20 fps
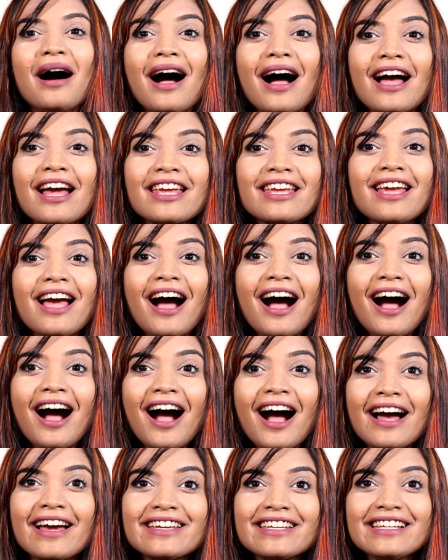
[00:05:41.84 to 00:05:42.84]
My
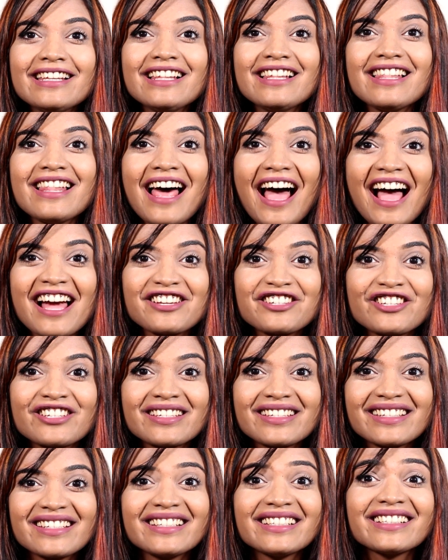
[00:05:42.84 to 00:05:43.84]

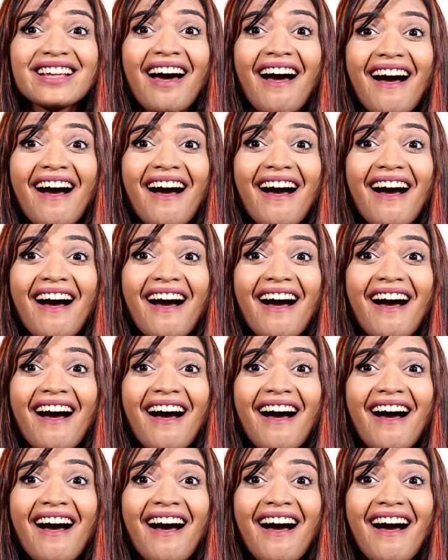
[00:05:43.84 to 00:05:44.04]
eyelashes